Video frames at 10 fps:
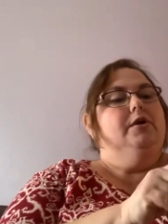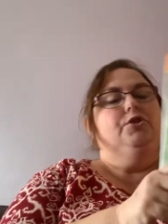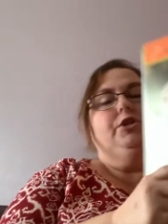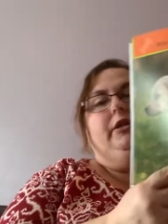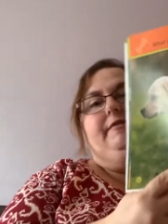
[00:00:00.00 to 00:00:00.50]

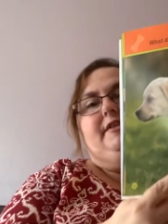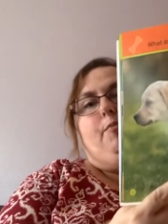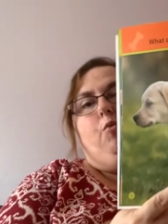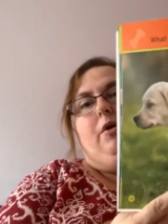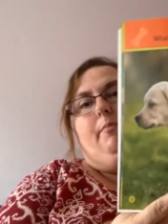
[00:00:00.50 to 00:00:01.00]
She lifts
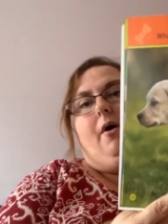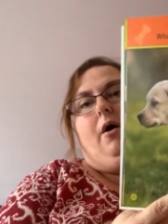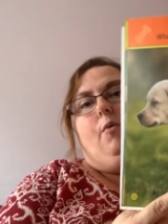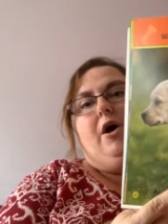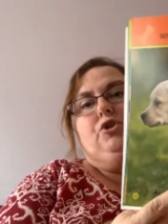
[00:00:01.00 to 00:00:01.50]
up one
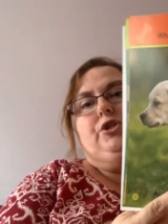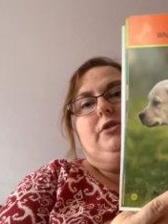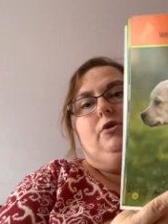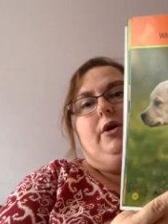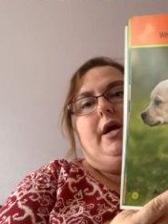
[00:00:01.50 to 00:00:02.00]
paw while
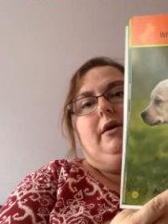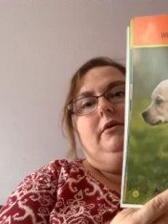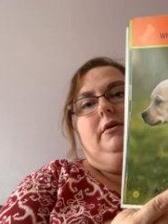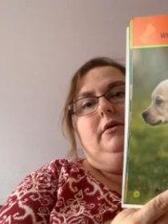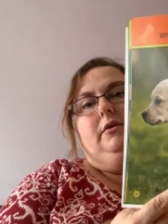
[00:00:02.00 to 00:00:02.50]
she's looking,
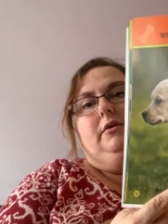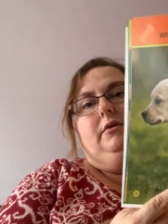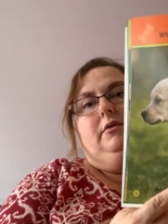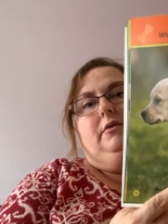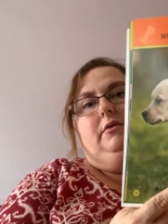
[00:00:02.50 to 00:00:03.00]

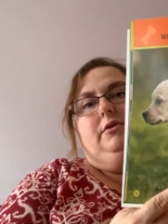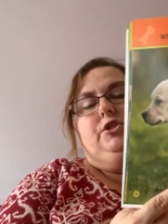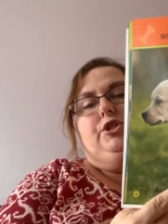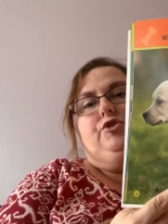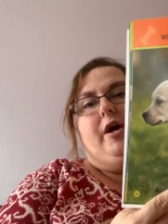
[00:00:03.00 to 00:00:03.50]
and
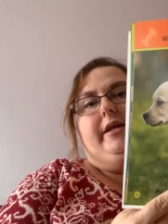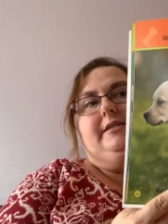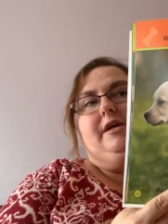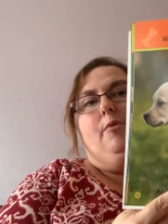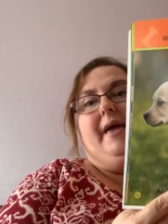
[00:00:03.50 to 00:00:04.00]
she's trying to
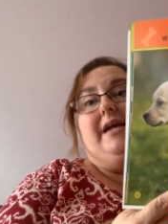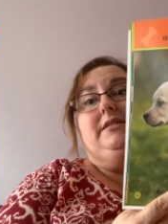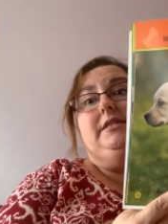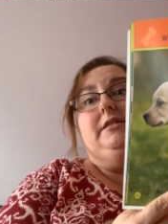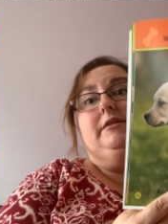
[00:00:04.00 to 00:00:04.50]
tell me I
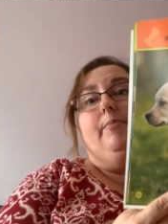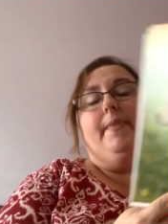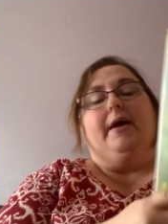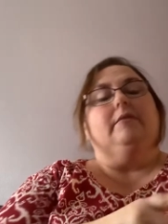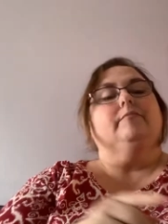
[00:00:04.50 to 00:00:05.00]
see
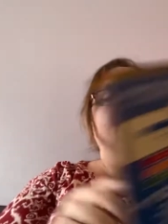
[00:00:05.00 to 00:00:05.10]
something.